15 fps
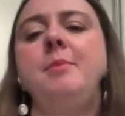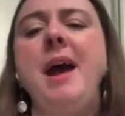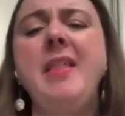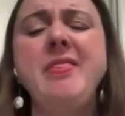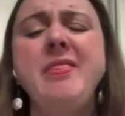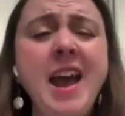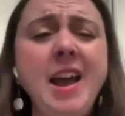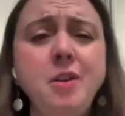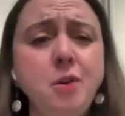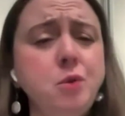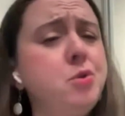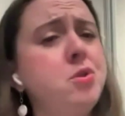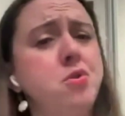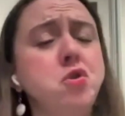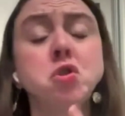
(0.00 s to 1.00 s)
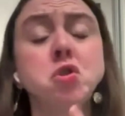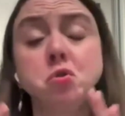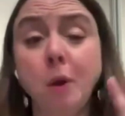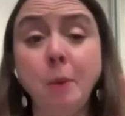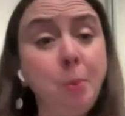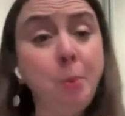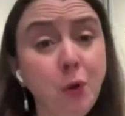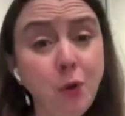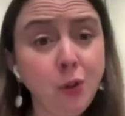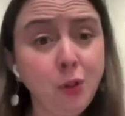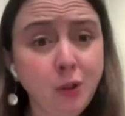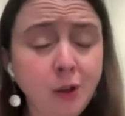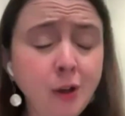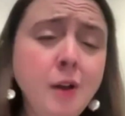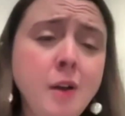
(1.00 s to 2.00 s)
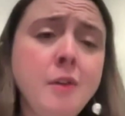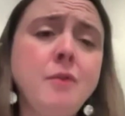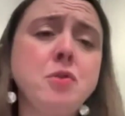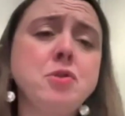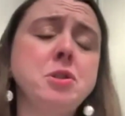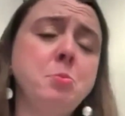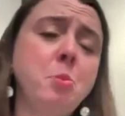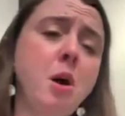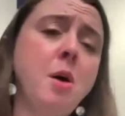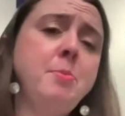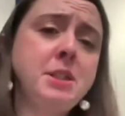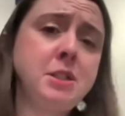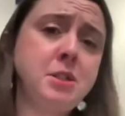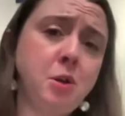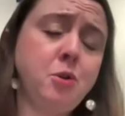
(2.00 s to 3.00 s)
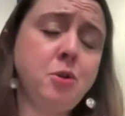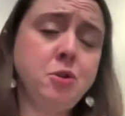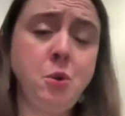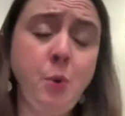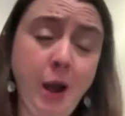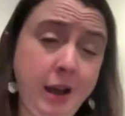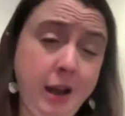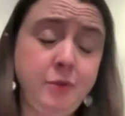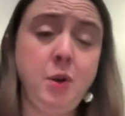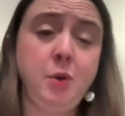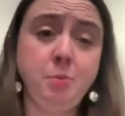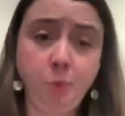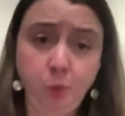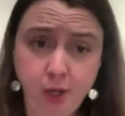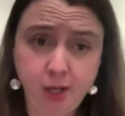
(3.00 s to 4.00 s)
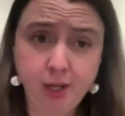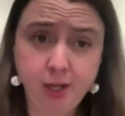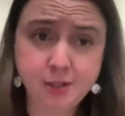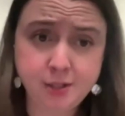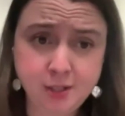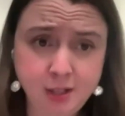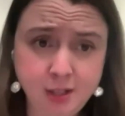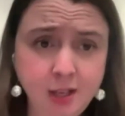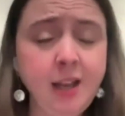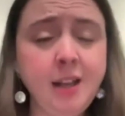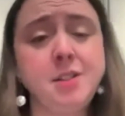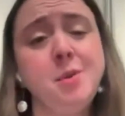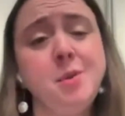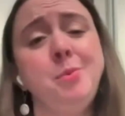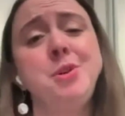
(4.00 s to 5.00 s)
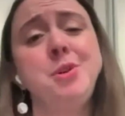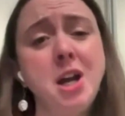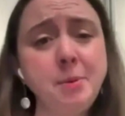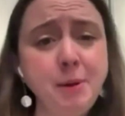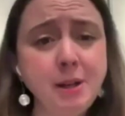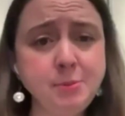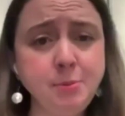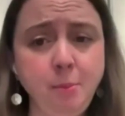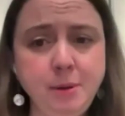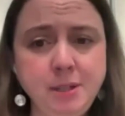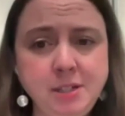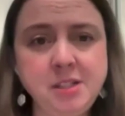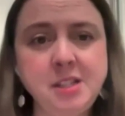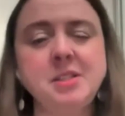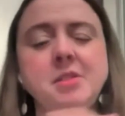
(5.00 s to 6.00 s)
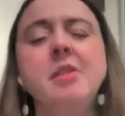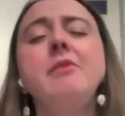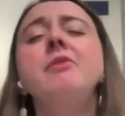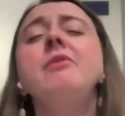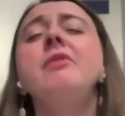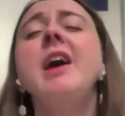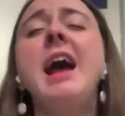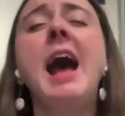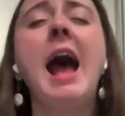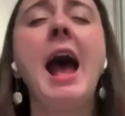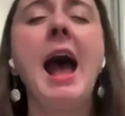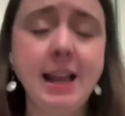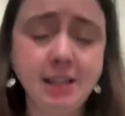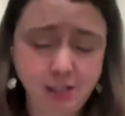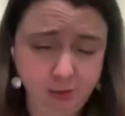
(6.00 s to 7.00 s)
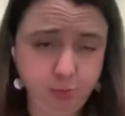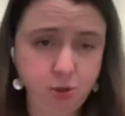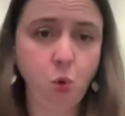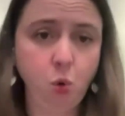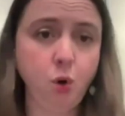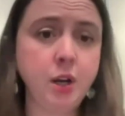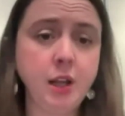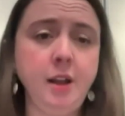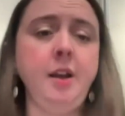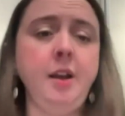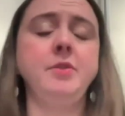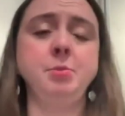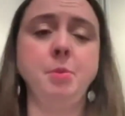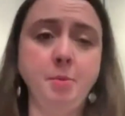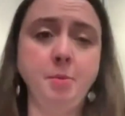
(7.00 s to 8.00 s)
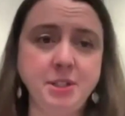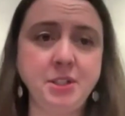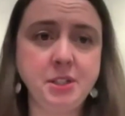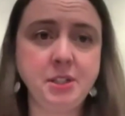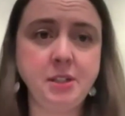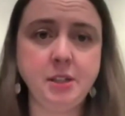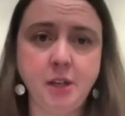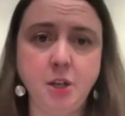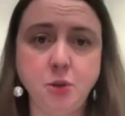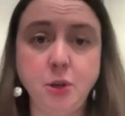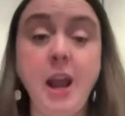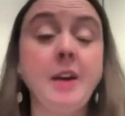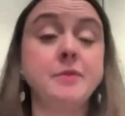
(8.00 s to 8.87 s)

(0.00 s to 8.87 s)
And that goes triple for small business owners who have no employees. And so when we talk about small businesses, the vast majority of small businesses in this